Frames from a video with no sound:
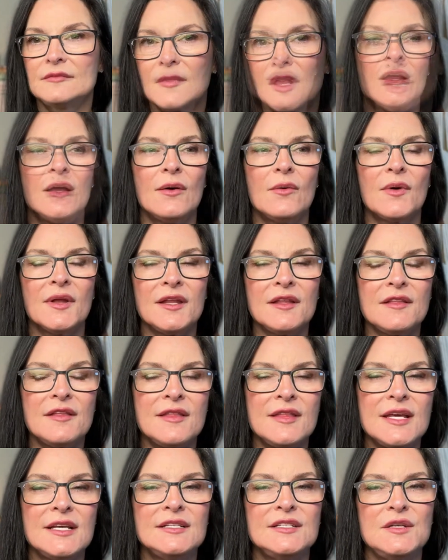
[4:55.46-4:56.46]
One of the
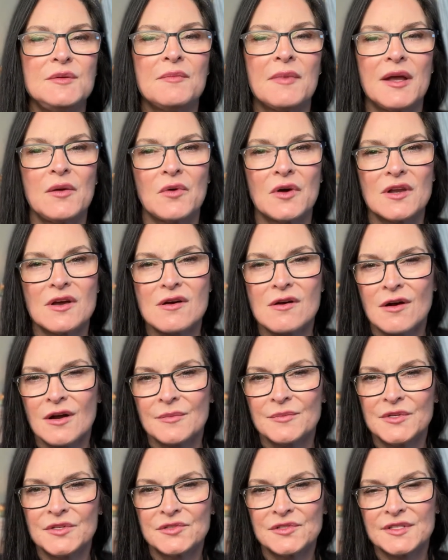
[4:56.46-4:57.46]
things you might want to arm
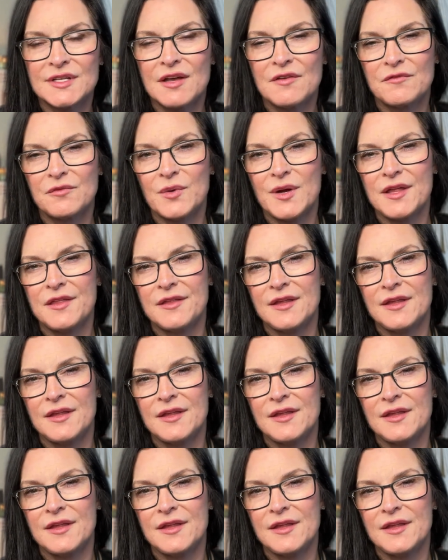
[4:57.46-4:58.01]
yourself with